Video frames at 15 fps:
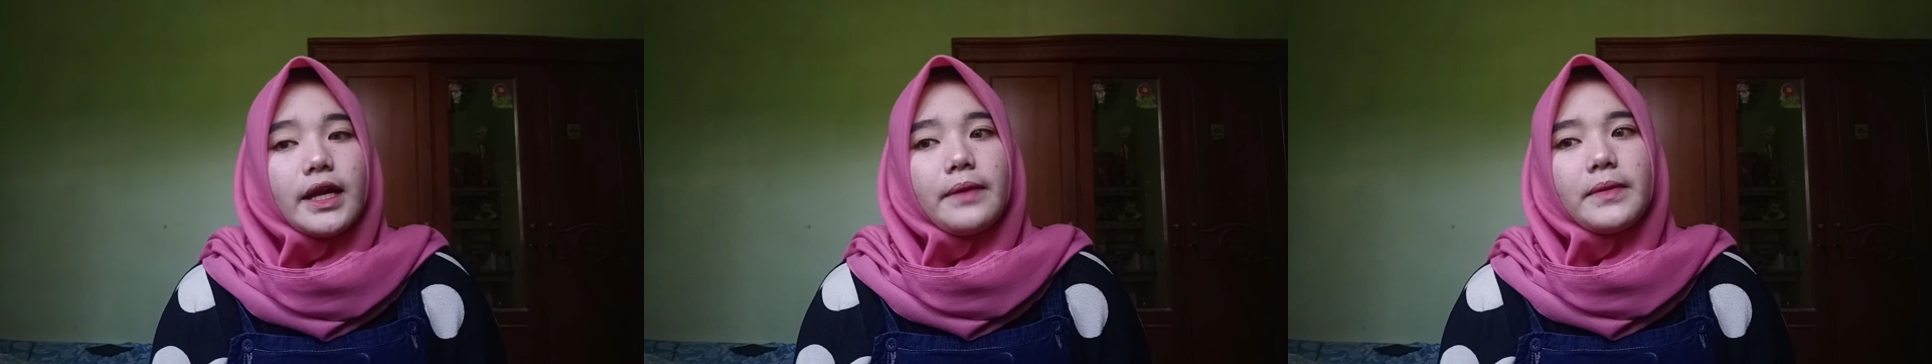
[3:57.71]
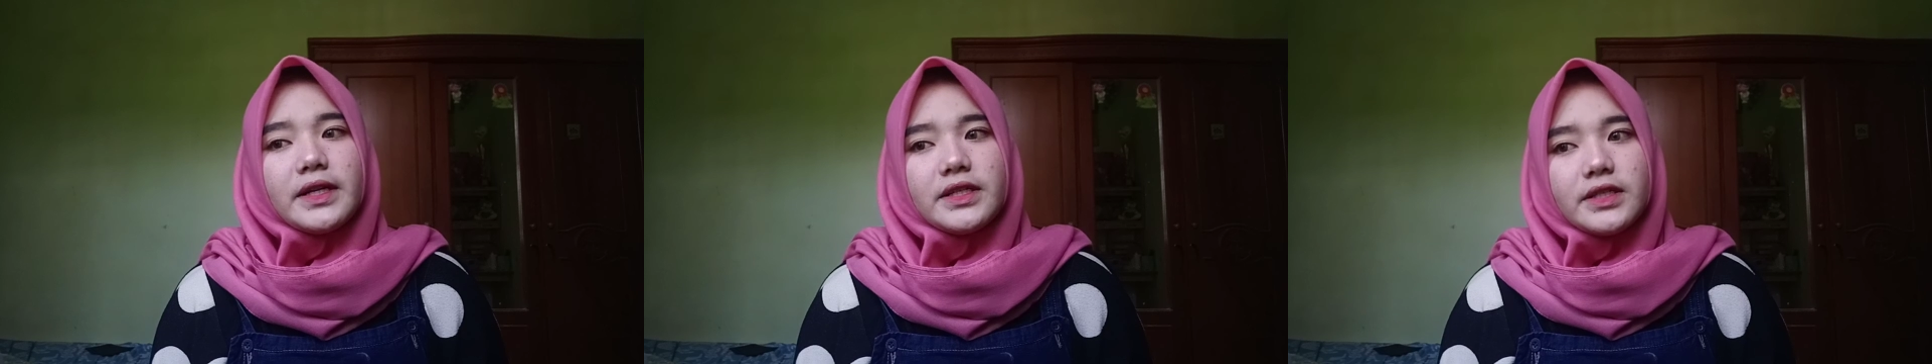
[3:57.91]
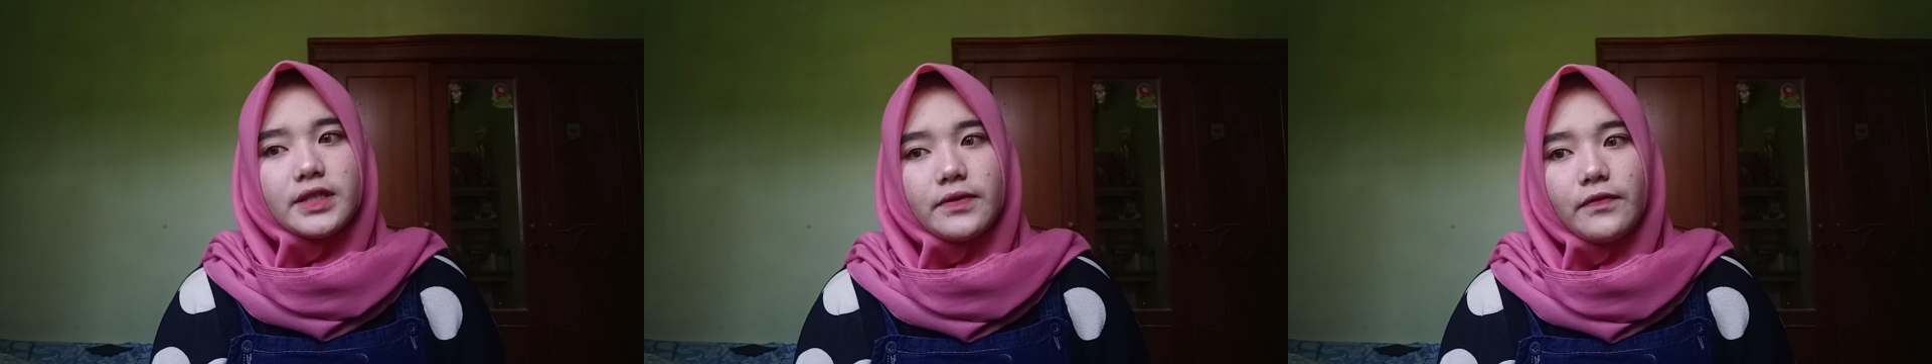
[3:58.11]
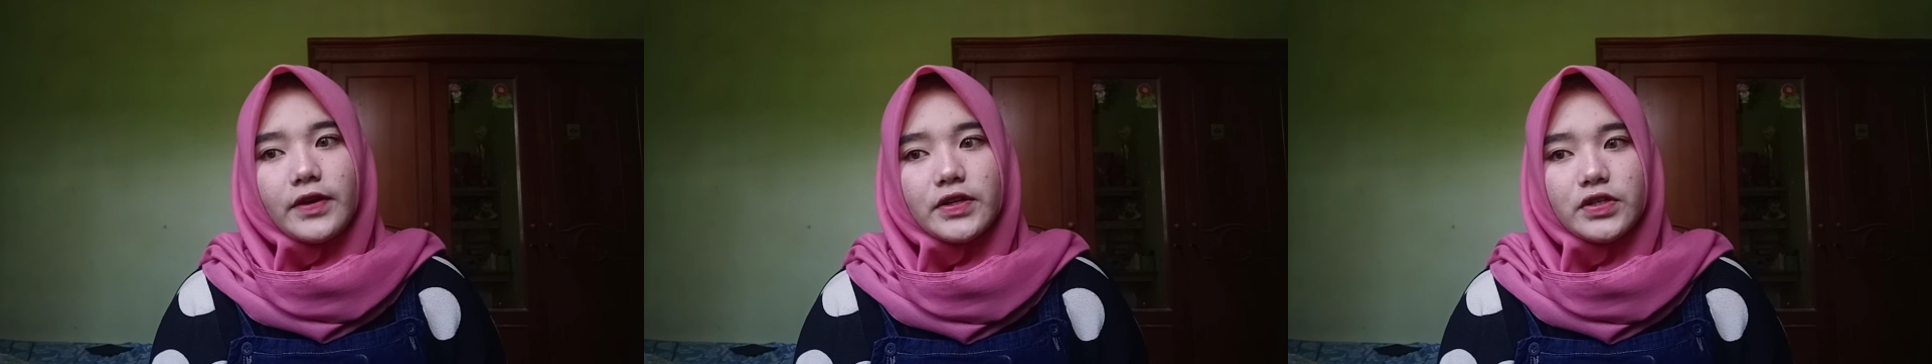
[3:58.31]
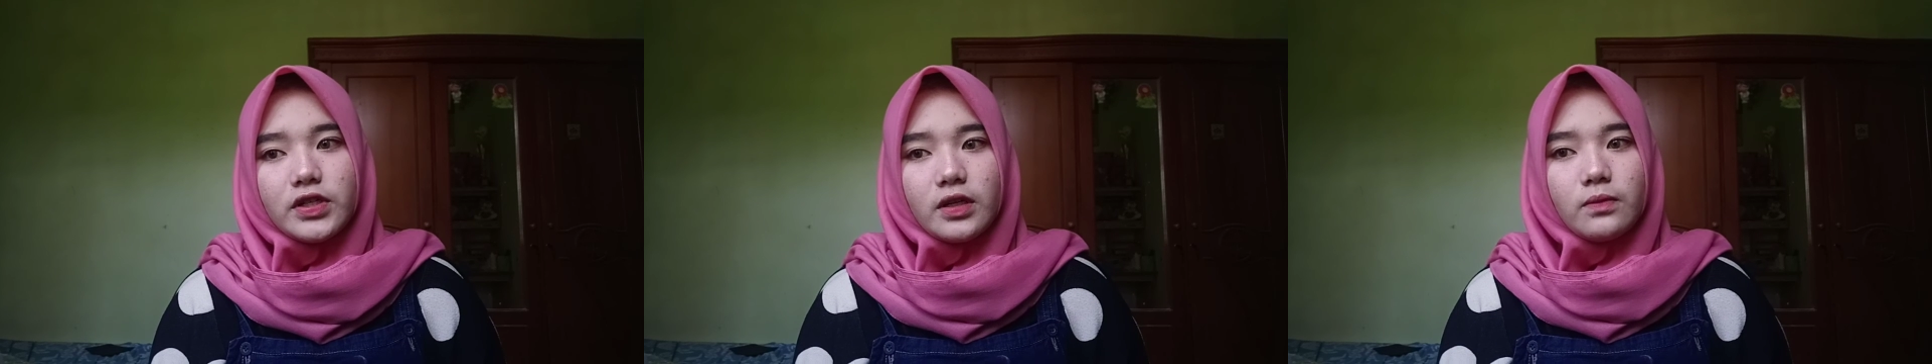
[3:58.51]

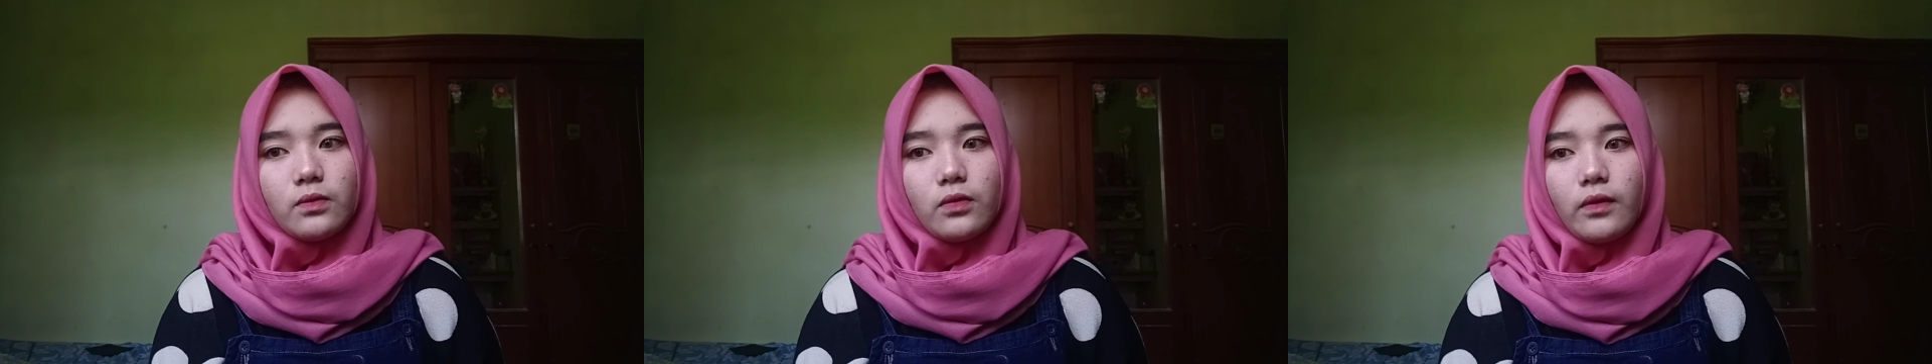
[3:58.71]
emancipation